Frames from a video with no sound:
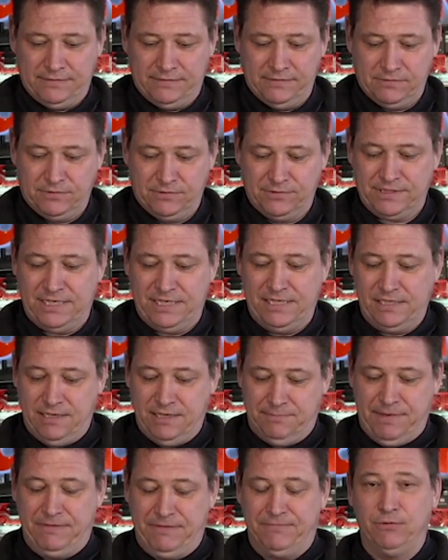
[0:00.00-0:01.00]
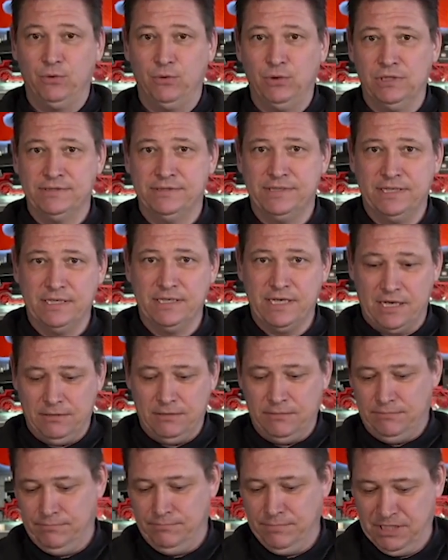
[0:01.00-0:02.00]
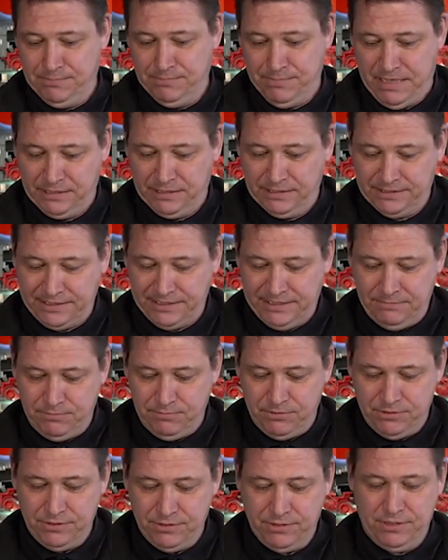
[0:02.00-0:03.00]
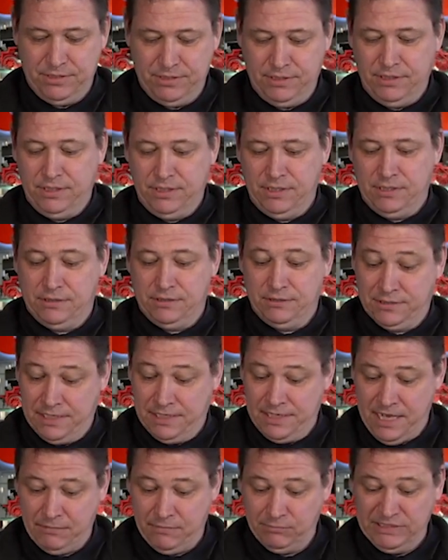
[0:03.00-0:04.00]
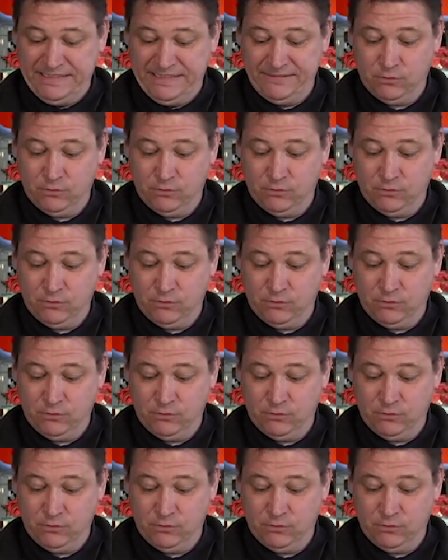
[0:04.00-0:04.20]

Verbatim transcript: a supplementary track switch, which is uh, item number one two